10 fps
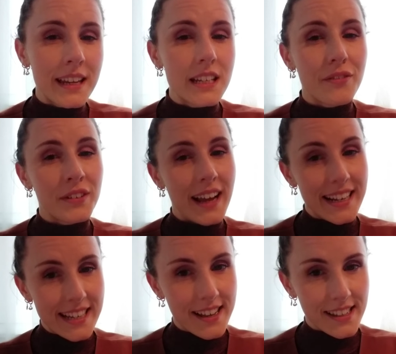different
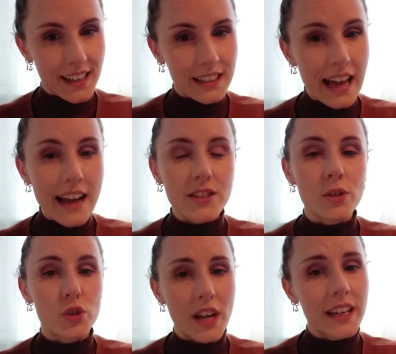ideas in class,
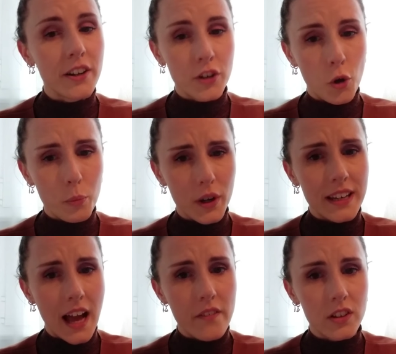so check your notebook and
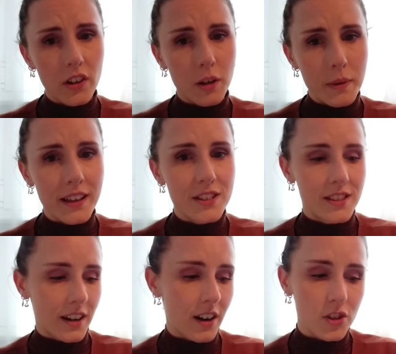have a look, because
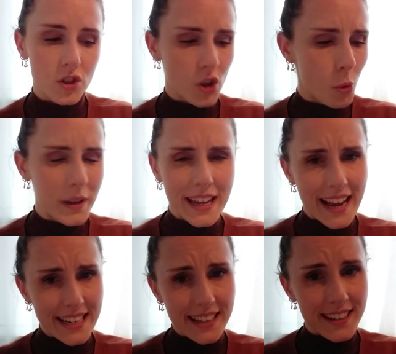there are so many
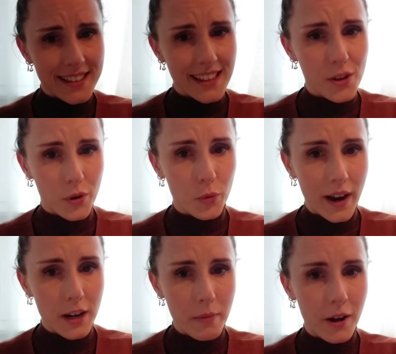ideas that you could
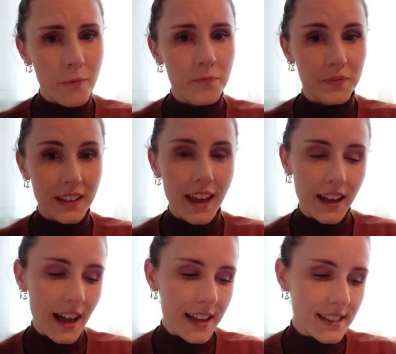write about. Okay,
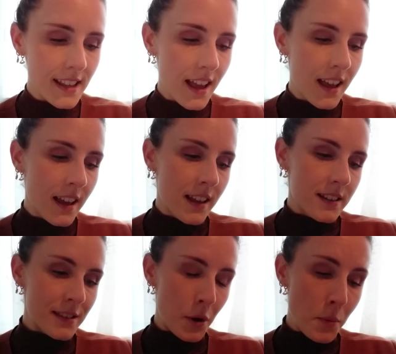guys?
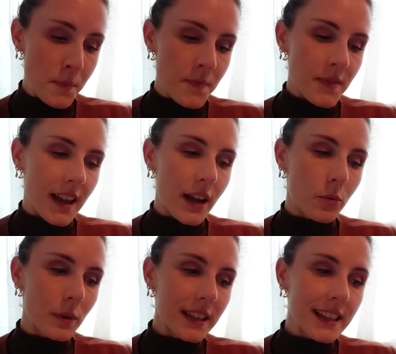So I'd
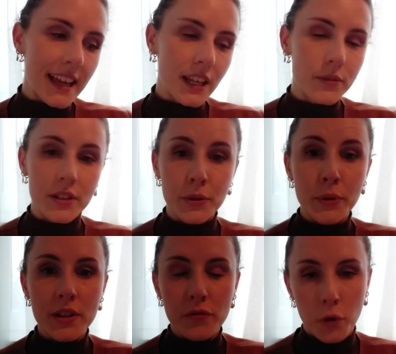really like you to do
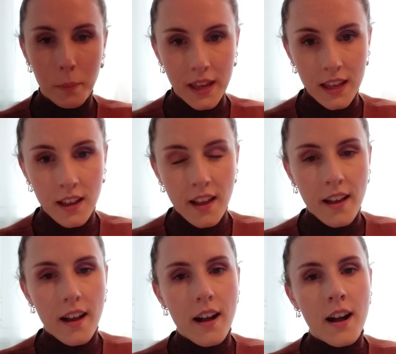this for me
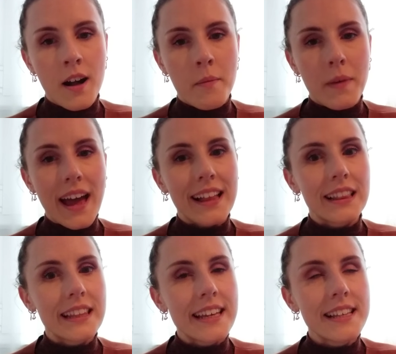at
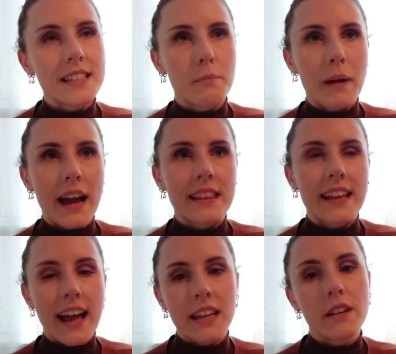least by the
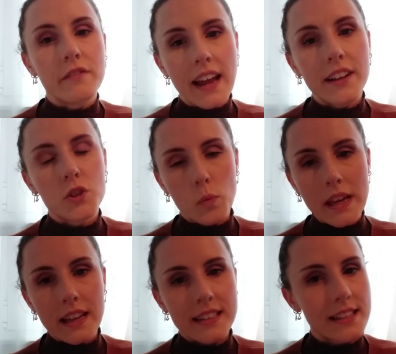end of next
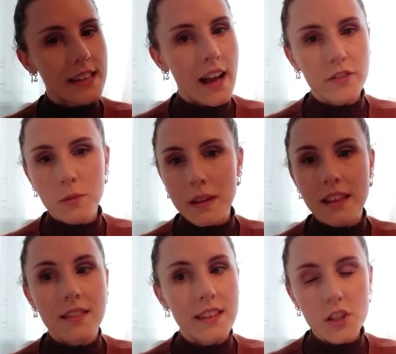week. It doesn't have to
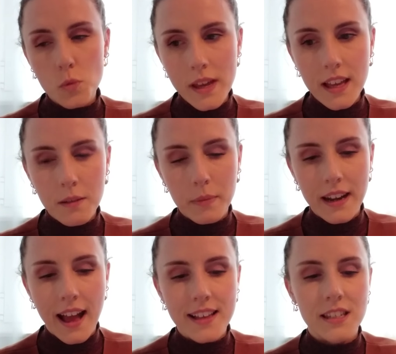be this week, but
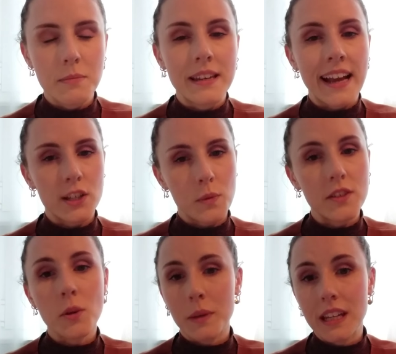it has to be next week.
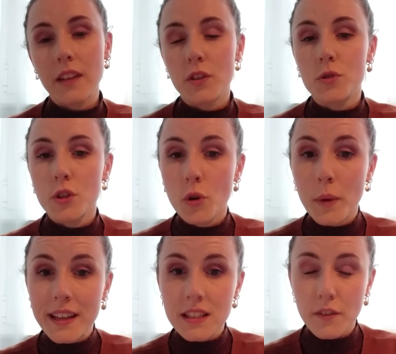So I'm going to give you 2
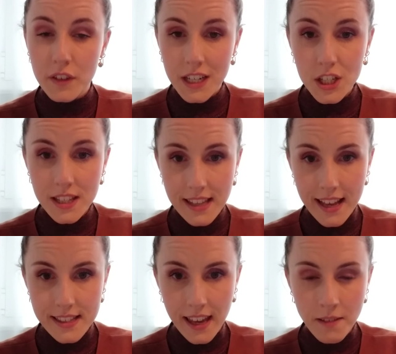weeks to finish this
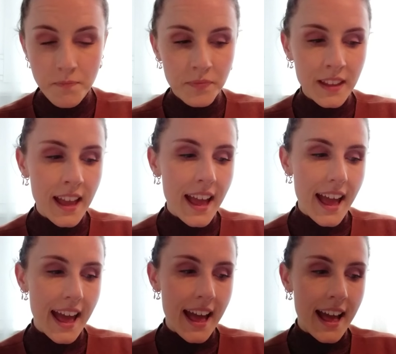essay.
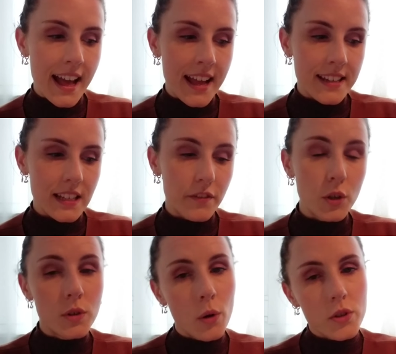And if you
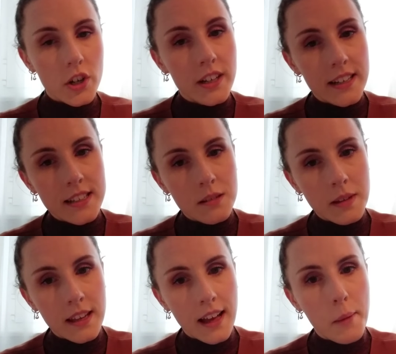don't turn it into
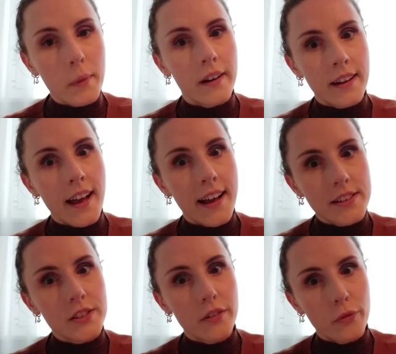me, I'm going to
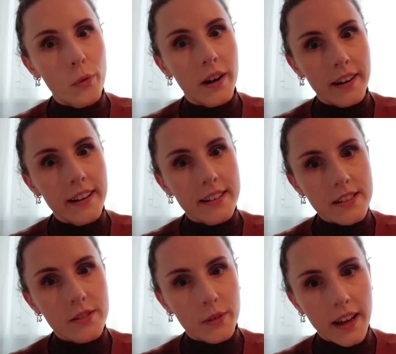ask where it
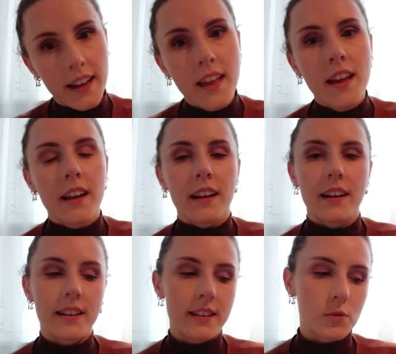is, okay?
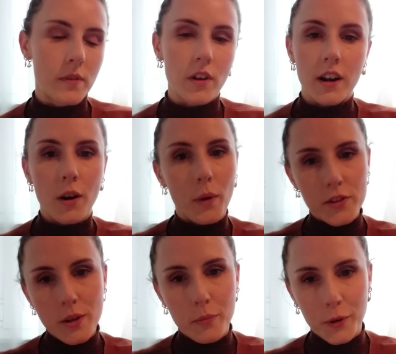Because we've got our
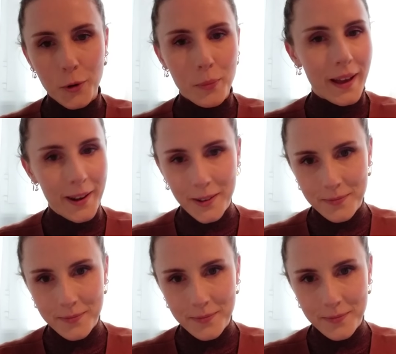WhatsApp group and